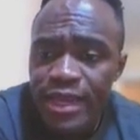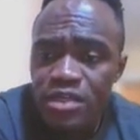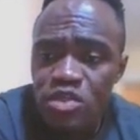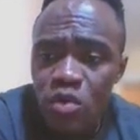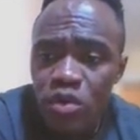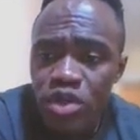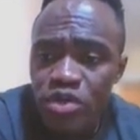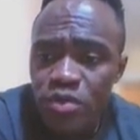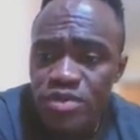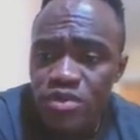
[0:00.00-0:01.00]
So what you
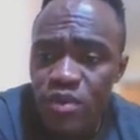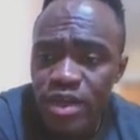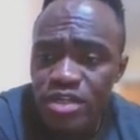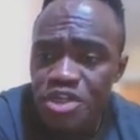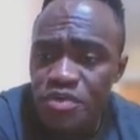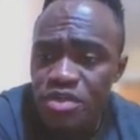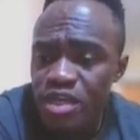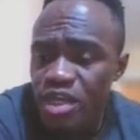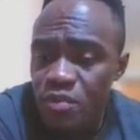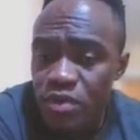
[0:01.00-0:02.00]
do is you go ahead and choose a
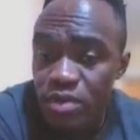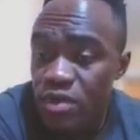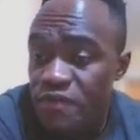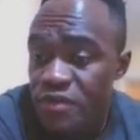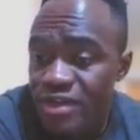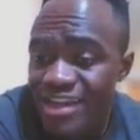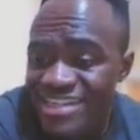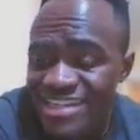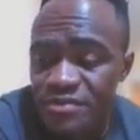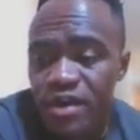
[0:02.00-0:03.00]
keyword, whatever your
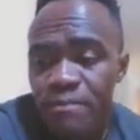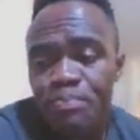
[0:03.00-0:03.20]
niche is, right?